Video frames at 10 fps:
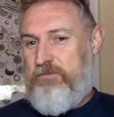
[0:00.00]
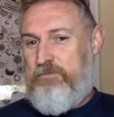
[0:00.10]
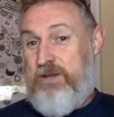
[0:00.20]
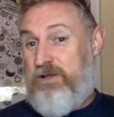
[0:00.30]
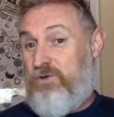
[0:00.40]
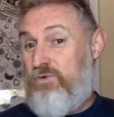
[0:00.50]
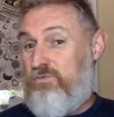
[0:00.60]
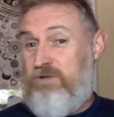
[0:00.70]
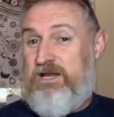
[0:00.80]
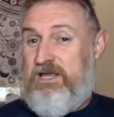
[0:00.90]
but it could
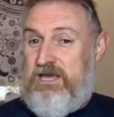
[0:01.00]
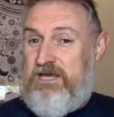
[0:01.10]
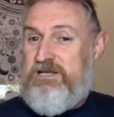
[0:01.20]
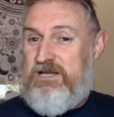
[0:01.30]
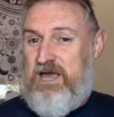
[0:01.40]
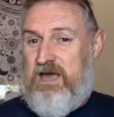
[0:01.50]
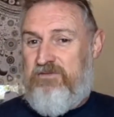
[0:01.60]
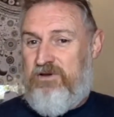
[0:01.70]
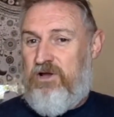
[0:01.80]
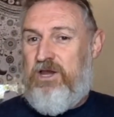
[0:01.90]
really easily
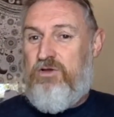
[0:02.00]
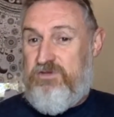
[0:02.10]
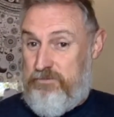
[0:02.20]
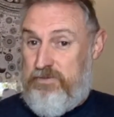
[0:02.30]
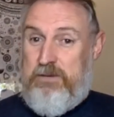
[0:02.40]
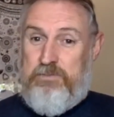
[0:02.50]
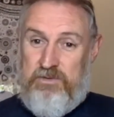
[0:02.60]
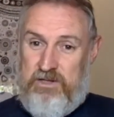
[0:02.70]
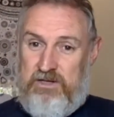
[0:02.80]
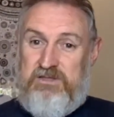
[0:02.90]
have. And I know some people
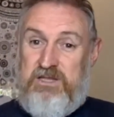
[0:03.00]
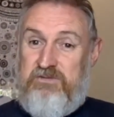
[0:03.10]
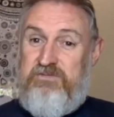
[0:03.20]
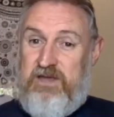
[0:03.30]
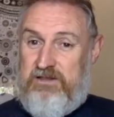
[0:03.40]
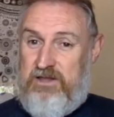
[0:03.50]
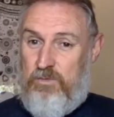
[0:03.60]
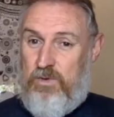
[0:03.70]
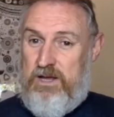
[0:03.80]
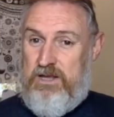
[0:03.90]
that it did affect that
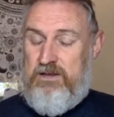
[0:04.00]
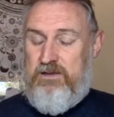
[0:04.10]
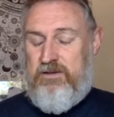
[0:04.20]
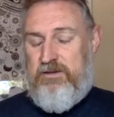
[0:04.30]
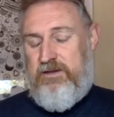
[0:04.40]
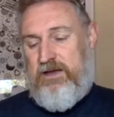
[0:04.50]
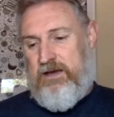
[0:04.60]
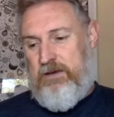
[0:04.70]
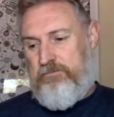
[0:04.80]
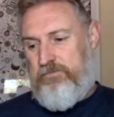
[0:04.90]
way.
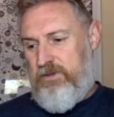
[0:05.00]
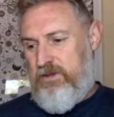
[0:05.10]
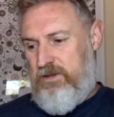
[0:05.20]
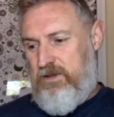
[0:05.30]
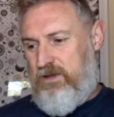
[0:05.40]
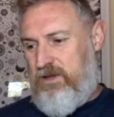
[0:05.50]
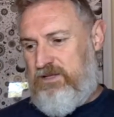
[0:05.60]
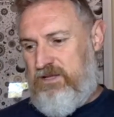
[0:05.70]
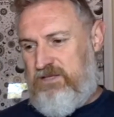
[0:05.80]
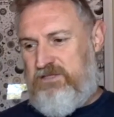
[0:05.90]

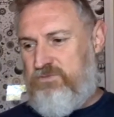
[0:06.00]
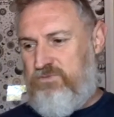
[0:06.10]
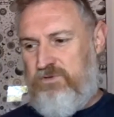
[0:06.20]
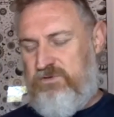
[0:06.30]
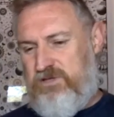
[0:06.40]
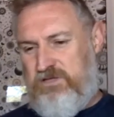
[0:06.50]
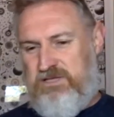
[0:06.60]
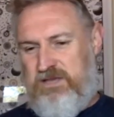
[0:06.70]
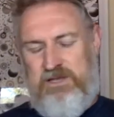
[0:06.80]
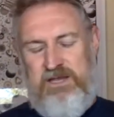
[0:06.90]
It's
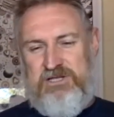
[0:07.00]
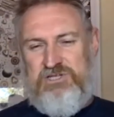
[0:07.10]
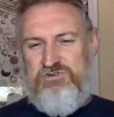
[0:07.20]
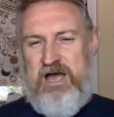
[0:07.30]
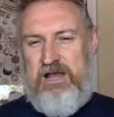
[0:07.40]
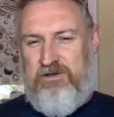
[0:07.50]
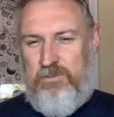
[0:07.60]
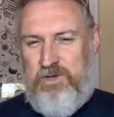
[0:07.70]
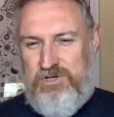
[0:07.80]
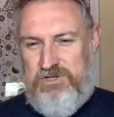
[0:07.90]
something in Australia. I
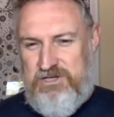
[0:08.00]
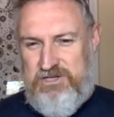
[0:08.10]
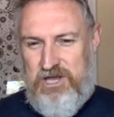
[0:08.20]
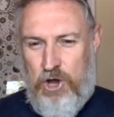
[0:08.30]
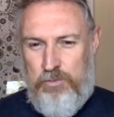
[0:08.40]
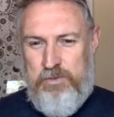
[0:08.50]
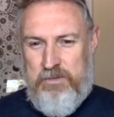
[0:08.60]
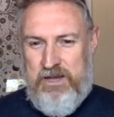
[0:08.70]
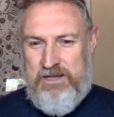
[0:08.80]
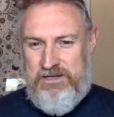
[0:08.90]
think we use it as a coping
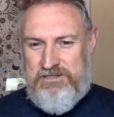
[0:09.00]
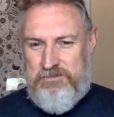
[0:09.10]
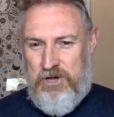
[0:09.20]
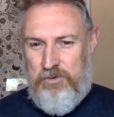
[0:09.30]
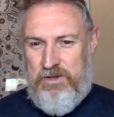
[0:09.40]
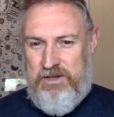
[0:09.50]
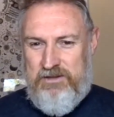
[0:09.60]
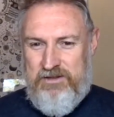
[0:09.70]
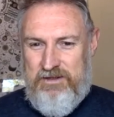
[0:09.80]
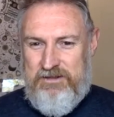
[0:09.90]
mechanism, don't we?
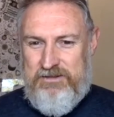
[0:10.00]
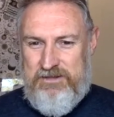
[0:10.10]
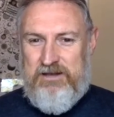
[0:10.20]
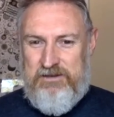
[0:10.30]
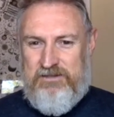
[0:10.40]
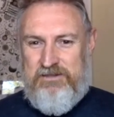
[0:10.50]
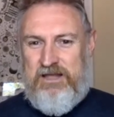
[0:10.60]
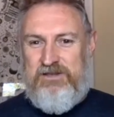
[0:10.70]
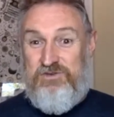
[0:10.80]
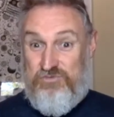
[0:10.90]
That
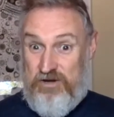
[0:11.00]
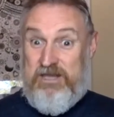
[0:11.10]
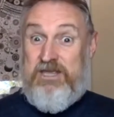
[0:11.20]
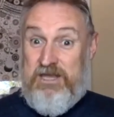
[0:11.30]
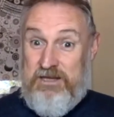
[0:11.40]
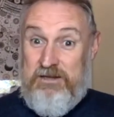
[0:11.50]
drinking,